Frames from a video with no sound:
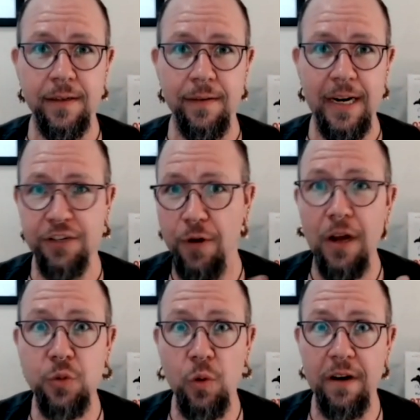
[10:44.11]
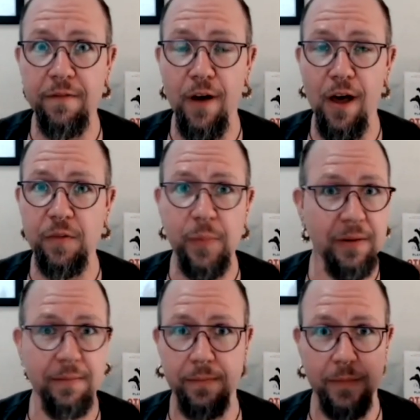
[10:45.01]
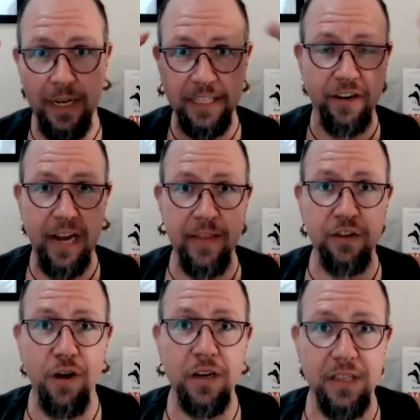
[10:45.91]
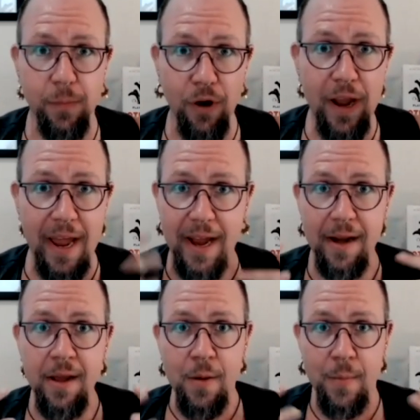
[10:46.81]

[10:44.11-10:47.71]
right drugs were involved but unless you're carrying the drugs of the brain.